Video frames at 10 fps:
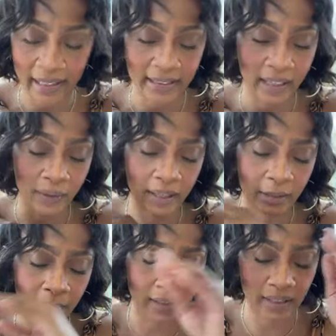
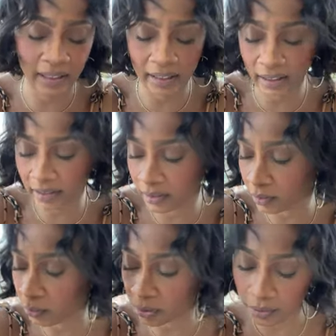antichrist spirits, any
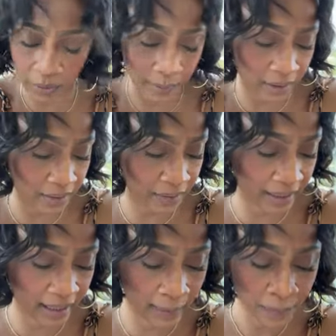delusional spirits,
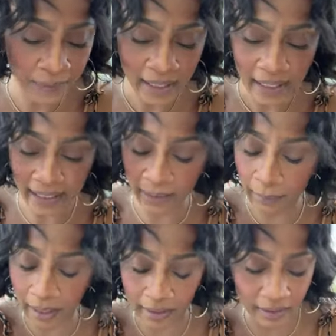Father God, any
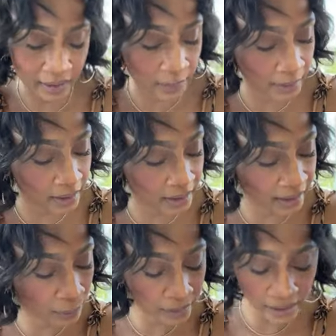monitoring spirits,
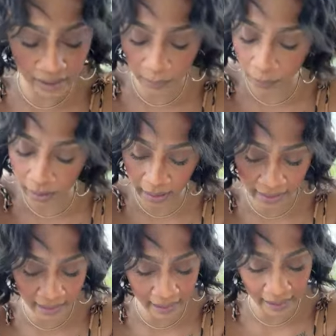any witches, any
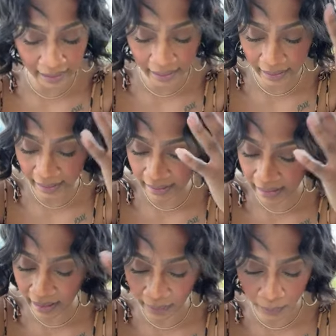warlocks, anything that's
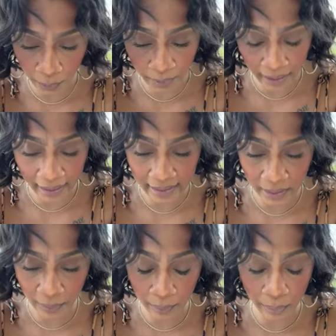not of you, we cast
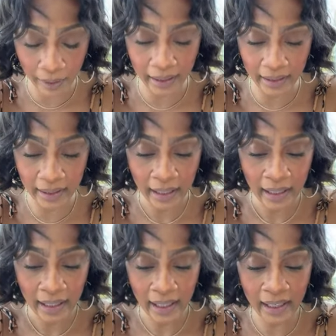and we break it
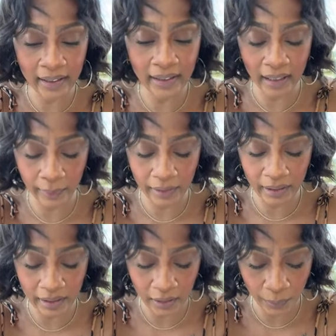in the name of
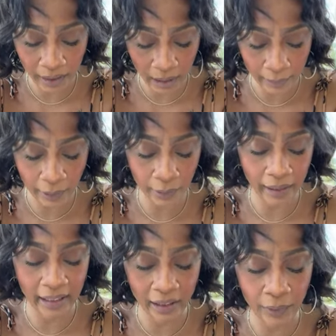Jesus. And we come
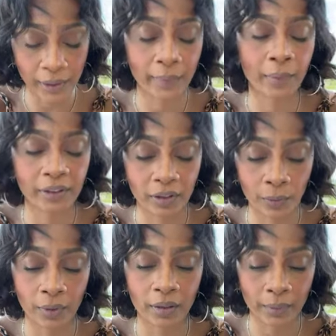in agreement with your
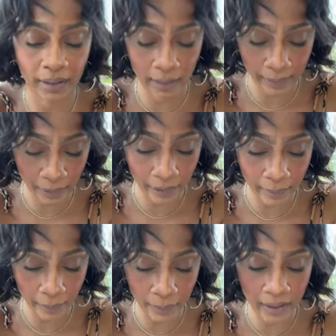word. We come in
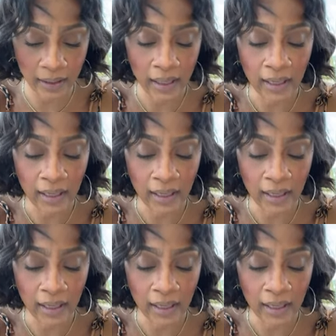agreement what